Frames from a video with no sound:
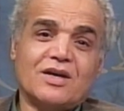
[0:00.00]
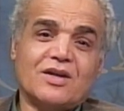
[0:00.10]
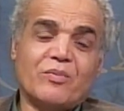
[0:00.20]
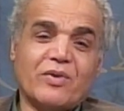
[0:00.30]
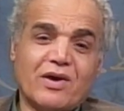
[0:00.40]
the
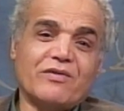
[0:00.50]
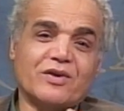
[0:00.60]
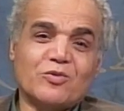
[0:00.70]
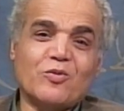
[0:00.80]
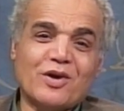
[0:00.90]

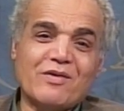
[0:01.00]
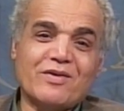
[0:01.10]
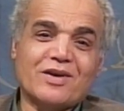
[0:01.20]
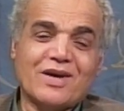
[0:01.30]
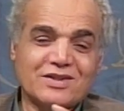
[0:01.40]
prophet, whatever,
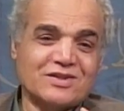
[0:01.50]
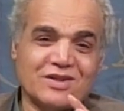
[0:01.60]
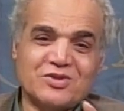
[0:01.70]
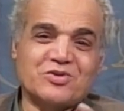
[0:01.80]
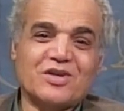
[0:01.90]
not
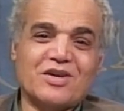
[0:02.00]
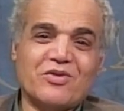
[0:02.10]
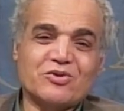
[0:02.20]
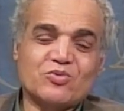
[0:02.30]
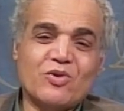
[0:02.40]
necessarily in
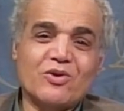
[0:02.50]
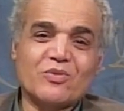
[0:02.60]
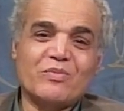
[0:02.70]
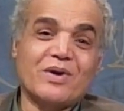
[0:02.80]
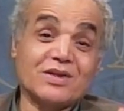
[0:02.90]
this war,
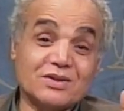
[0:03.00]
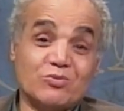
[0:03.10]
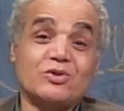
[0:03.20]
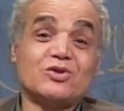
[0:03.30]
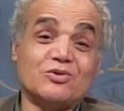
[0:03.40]
but
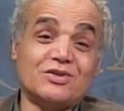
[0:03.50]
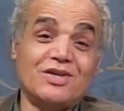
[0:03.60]
we should